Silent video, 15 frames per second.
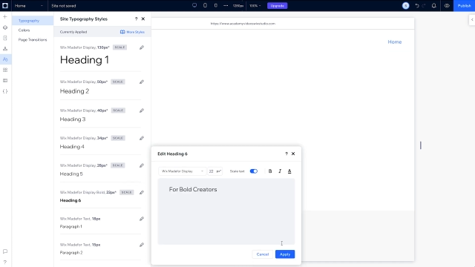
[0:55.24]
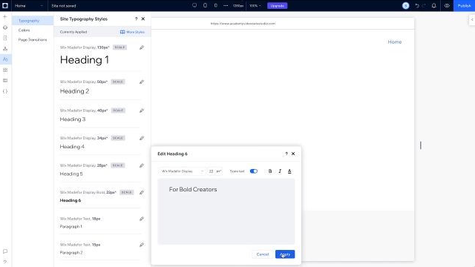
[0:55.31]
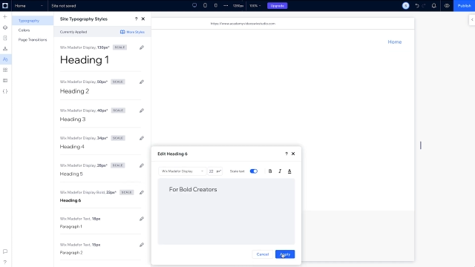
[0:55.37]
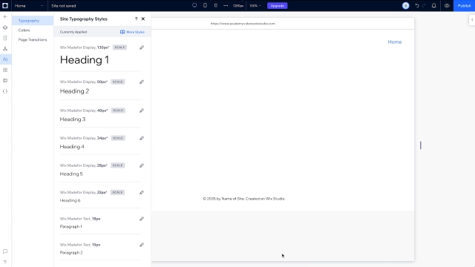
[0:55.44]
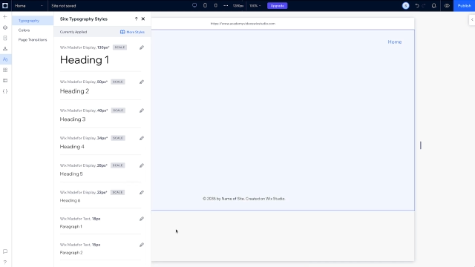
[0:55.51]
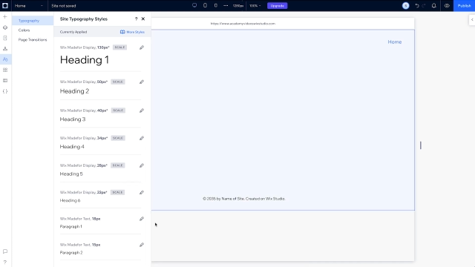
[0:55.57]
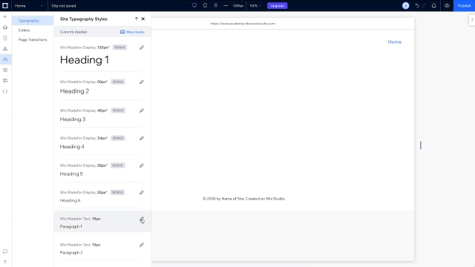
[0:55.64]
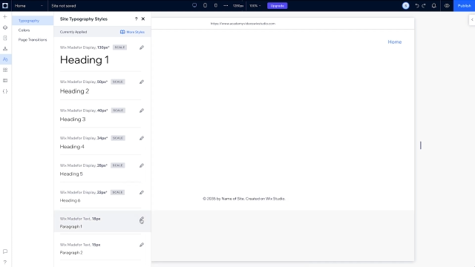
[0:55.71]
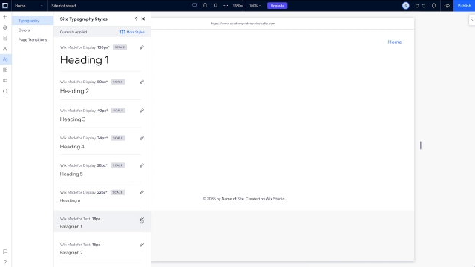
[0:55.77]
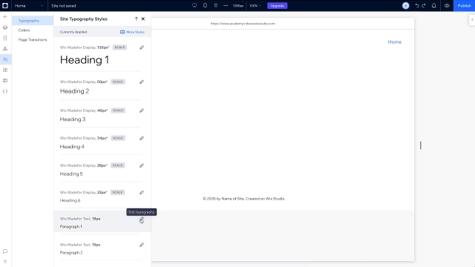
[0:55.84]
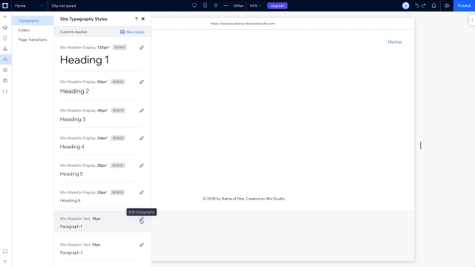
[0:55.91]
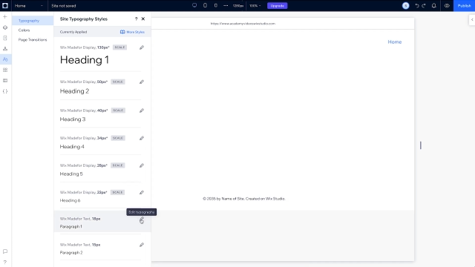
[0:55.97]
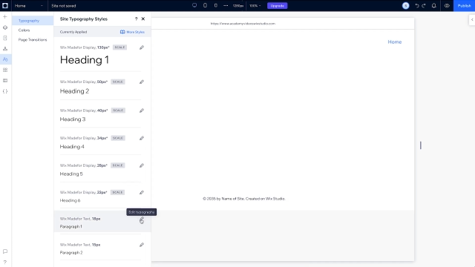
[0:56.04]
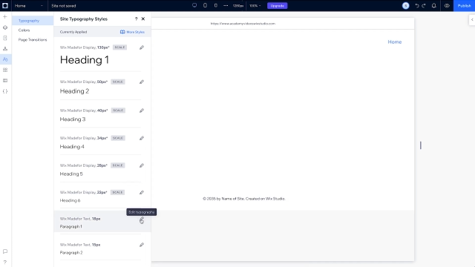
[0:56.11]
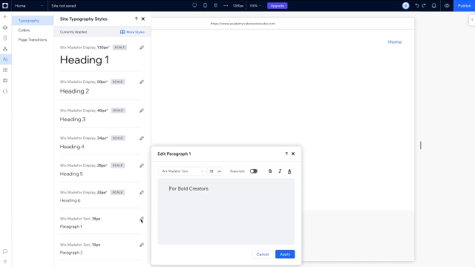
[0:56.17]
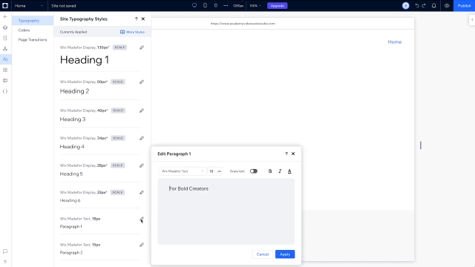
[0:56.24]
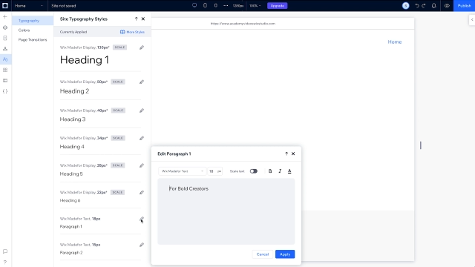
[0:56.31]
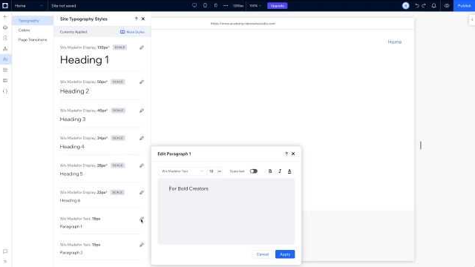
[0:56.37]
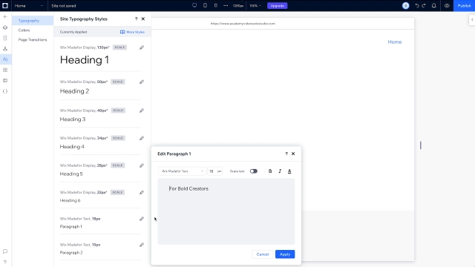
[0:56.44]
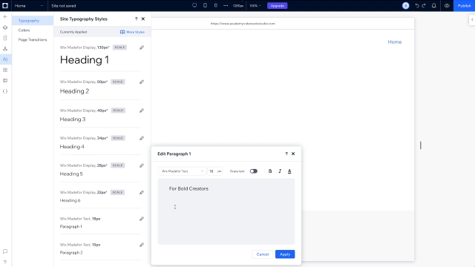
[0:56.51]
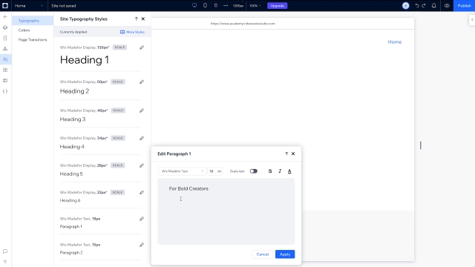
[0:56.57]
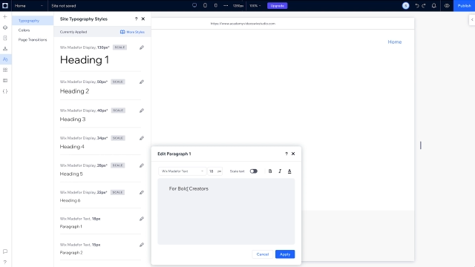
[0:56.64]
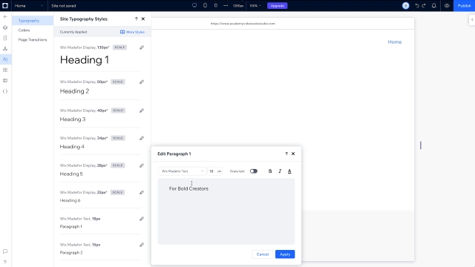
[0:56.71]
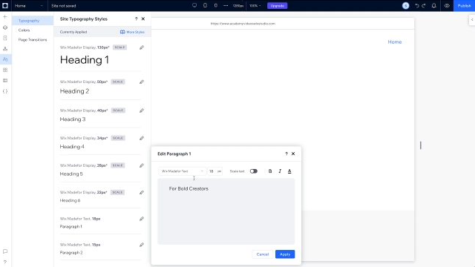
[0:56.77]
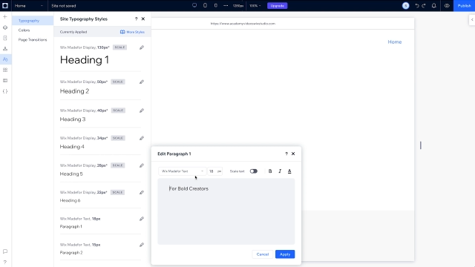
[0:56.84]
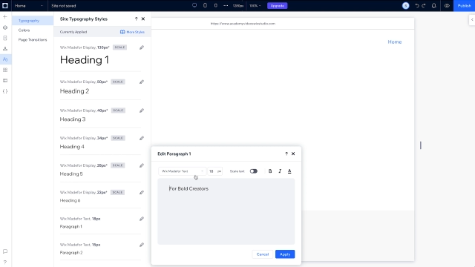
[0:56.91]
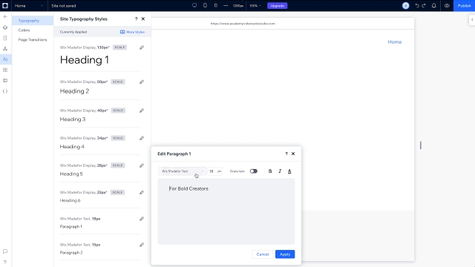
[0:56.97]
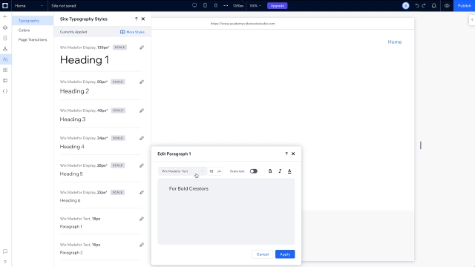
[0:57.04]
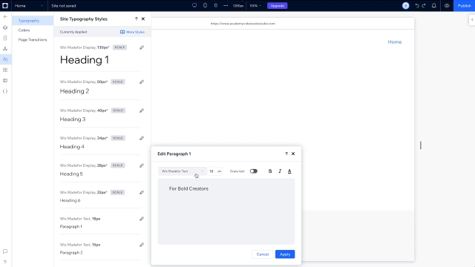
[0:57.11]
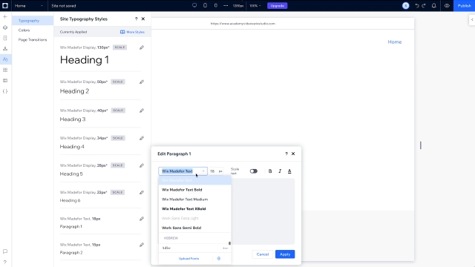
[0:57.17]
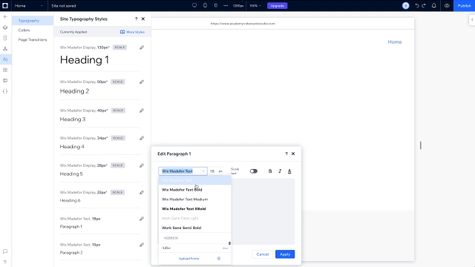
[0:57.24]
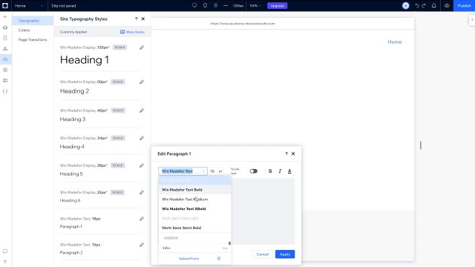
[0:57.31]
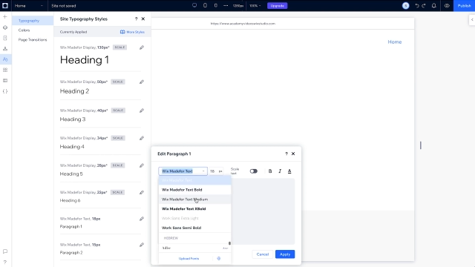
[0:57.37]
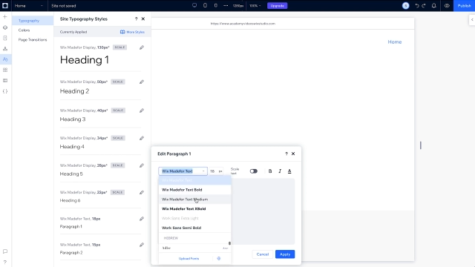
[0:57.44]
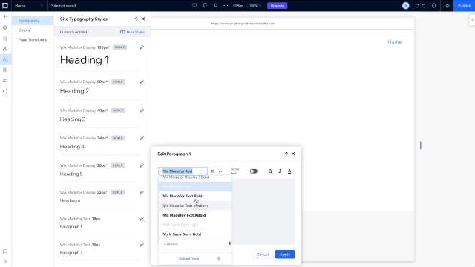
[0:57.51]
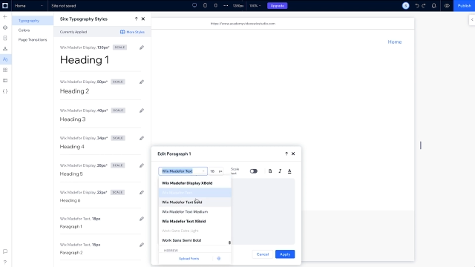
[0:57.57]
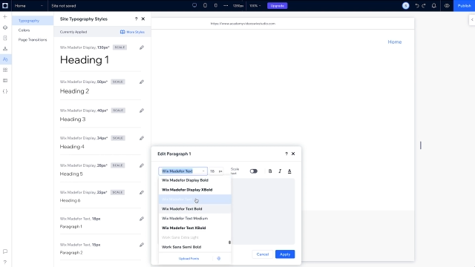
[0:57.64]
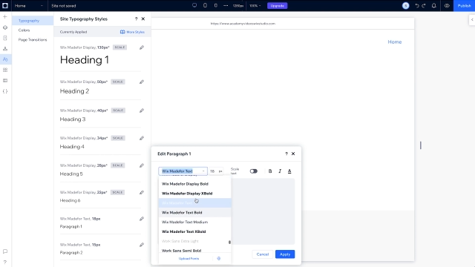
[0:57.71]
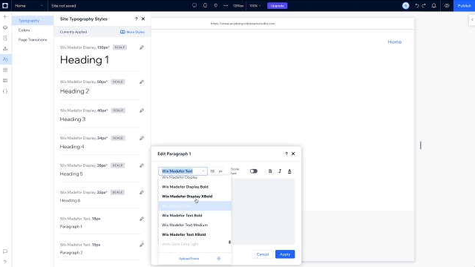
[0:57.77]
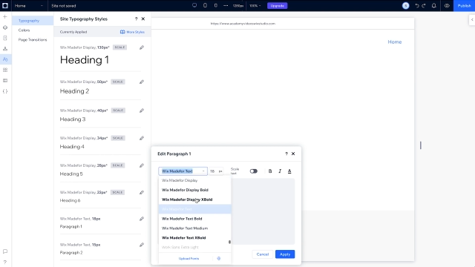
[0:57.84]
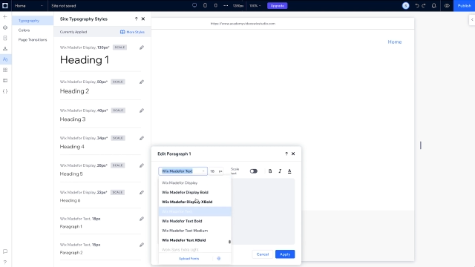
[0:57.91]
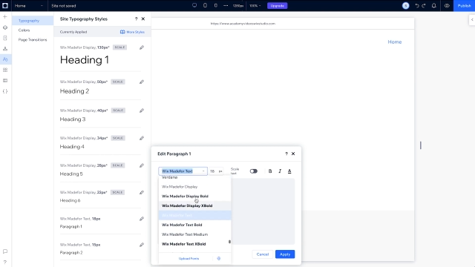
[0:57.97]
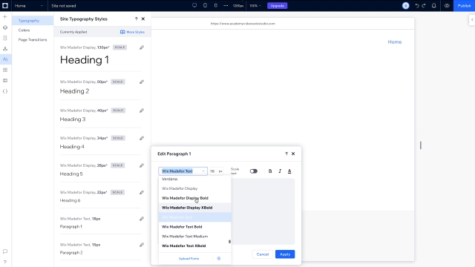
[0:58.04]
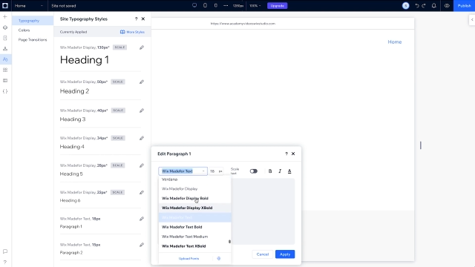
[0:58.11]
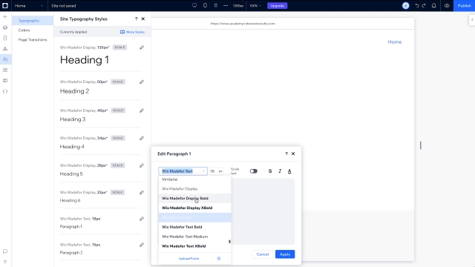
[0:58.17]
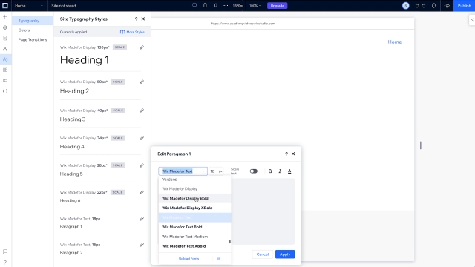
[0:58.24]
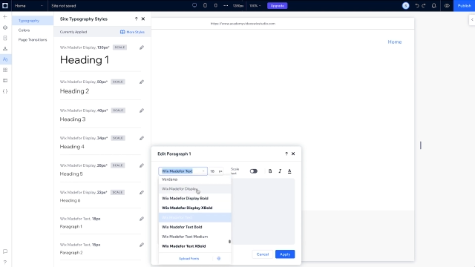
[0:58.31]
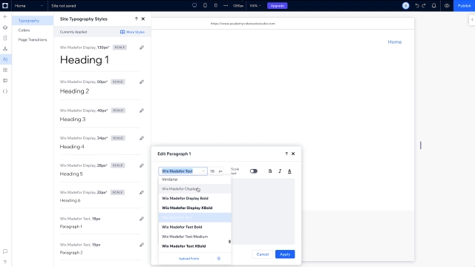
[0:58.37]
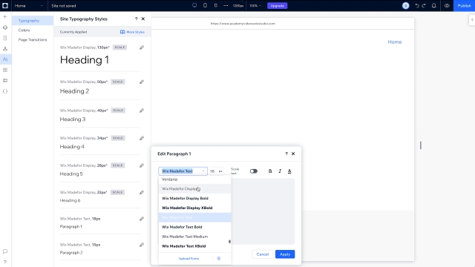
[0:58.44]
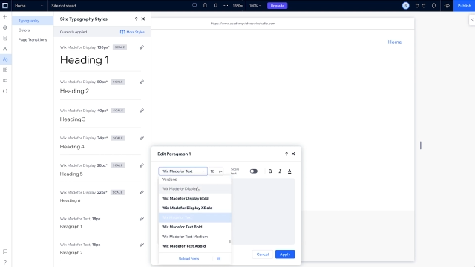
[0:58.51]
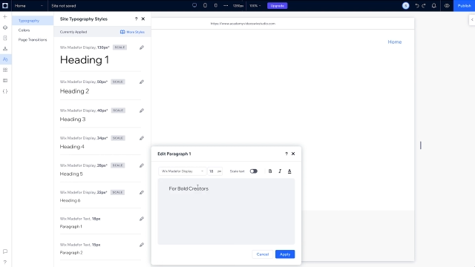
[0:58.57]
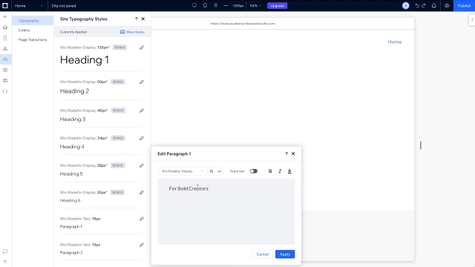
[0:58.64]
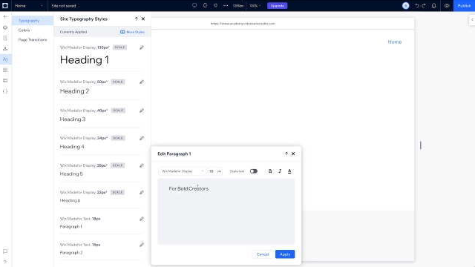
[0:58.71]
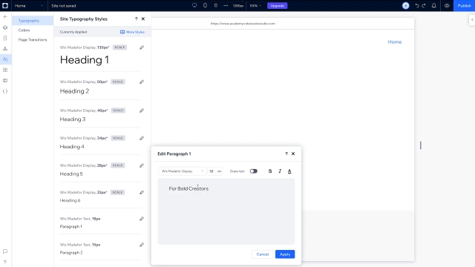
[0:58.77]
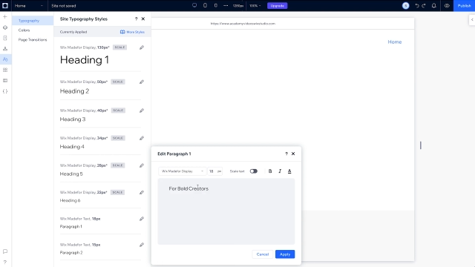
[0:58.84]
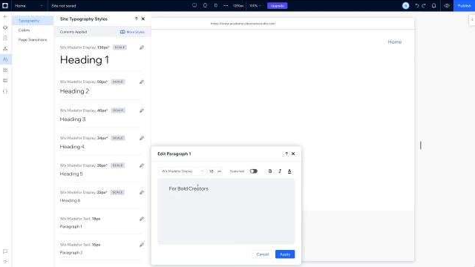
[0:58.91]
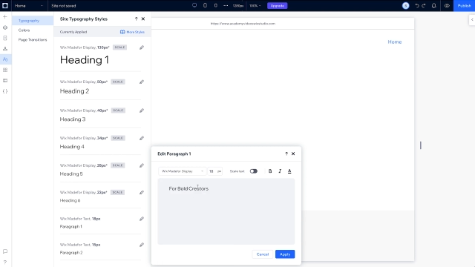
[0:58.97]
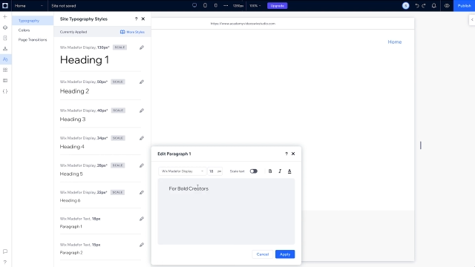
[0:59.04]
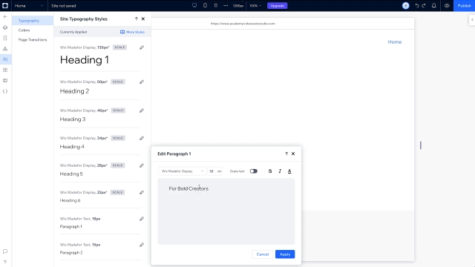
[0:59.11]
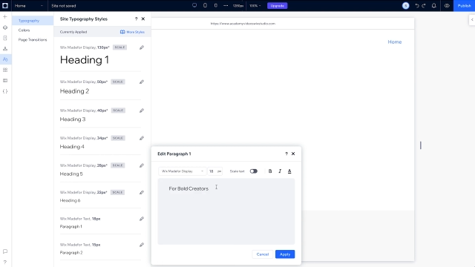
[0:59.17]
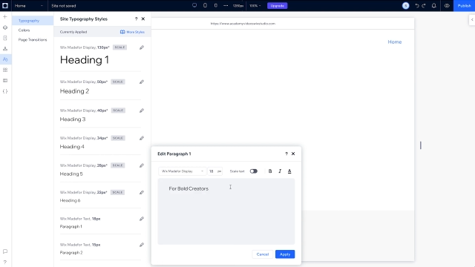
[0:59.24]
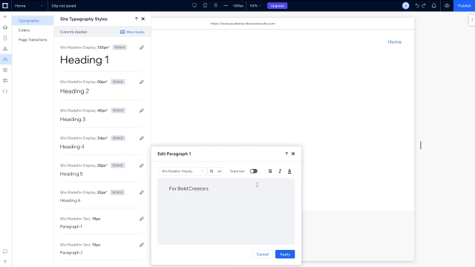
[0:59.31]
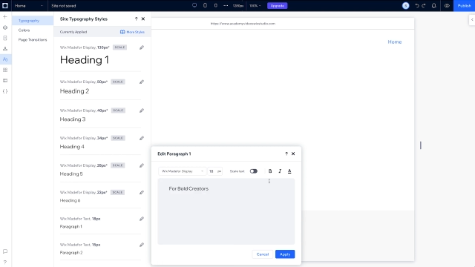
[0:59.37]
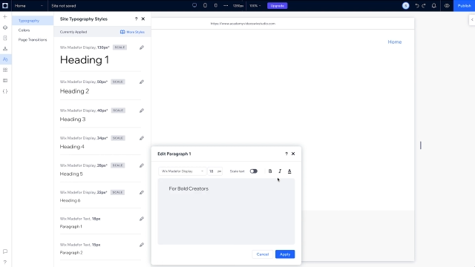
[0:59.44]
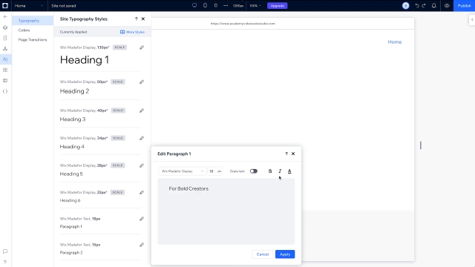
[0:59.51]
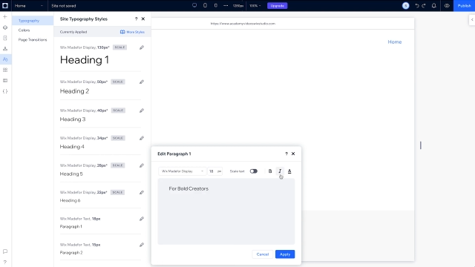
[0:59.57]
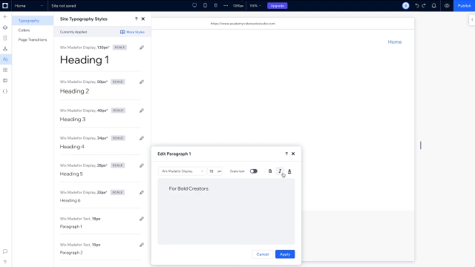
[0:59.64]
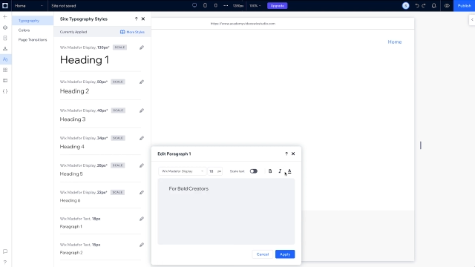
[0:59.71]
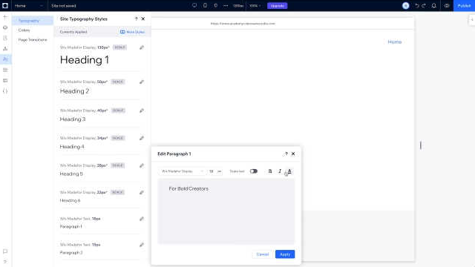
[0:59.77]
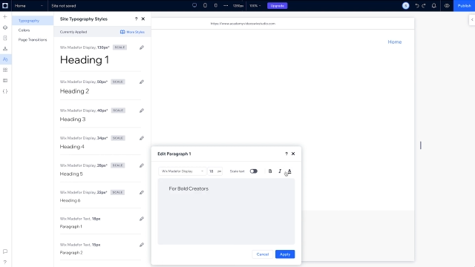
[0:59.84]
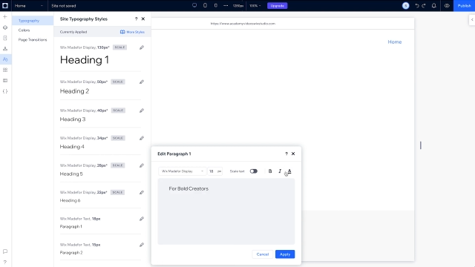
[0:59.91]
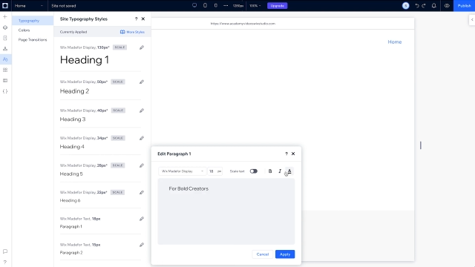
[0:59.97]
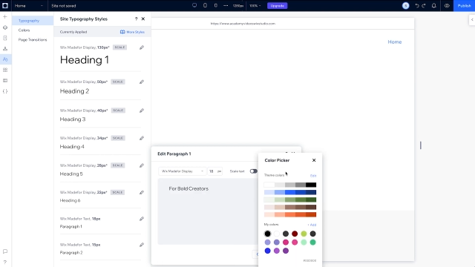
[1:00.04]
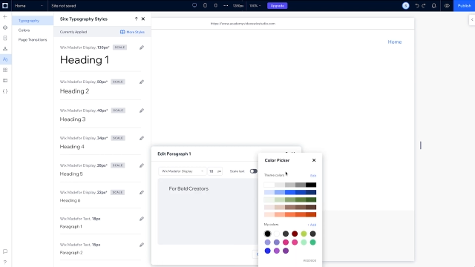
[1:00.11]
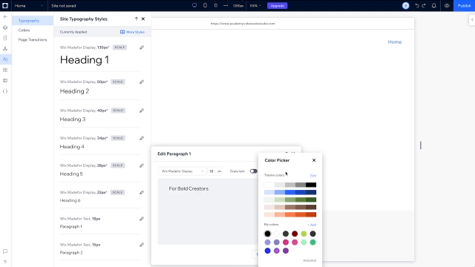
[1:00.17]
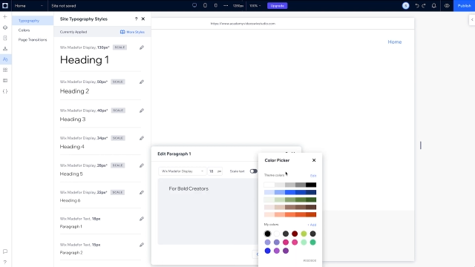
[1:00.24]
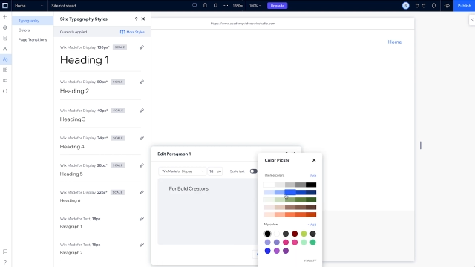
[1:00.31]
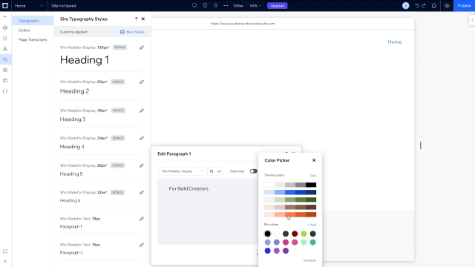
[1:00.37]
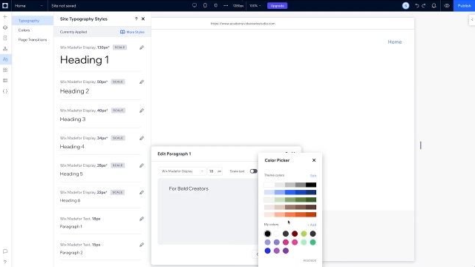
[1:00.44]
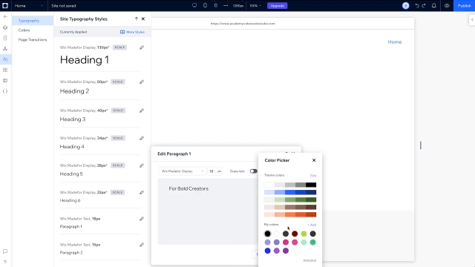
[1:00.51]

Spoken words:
No face is visible, so there are no lips to read.